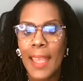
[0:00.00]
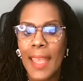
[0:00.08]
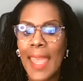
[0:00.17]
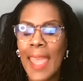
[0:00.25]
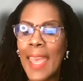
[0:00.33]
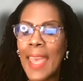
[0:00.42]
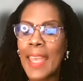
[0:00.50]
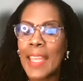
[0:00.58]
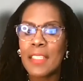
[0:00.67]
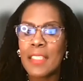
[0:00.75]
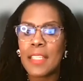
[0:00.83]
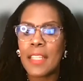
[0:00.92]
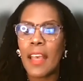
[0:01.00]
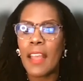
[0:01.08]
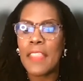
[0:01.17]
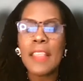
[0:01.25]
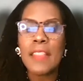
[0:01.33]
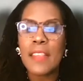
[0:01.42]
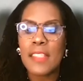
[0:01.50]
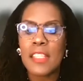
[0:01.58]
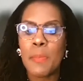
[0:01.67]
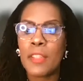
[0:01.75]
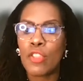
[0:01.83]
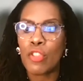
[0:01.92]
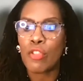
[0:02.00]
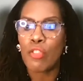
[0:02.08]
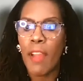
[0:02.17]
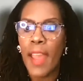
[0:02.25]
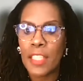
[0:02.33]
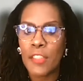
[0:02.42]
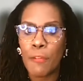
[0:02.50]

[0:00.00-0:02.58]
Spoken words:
And I think this has been tracked